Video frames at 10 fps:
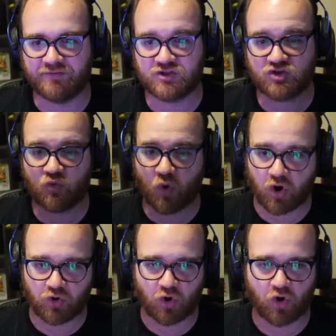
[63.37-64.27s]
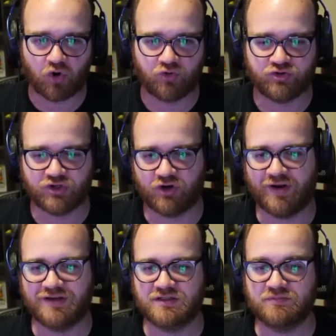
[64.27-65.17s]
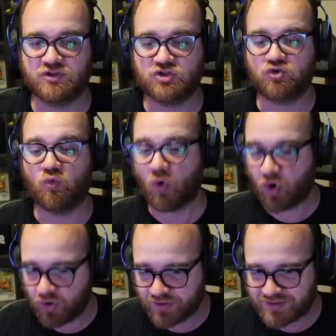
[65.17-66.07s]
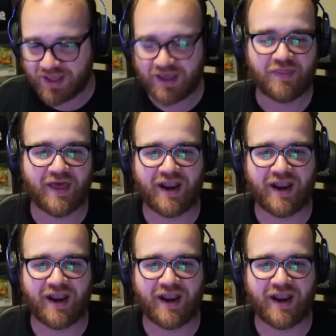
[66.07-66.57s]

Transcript: Squirrel Girl, who generates some squirrels that